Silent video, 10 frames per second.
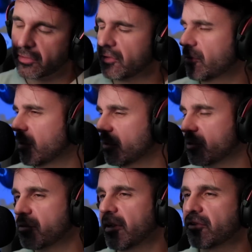just started to
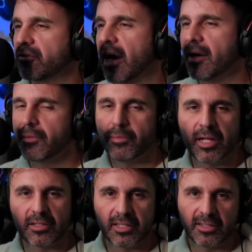transcribe
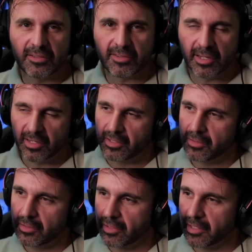melodies
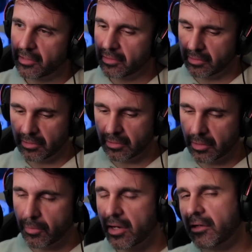and like
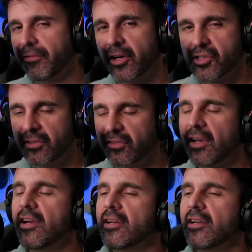harmonic functions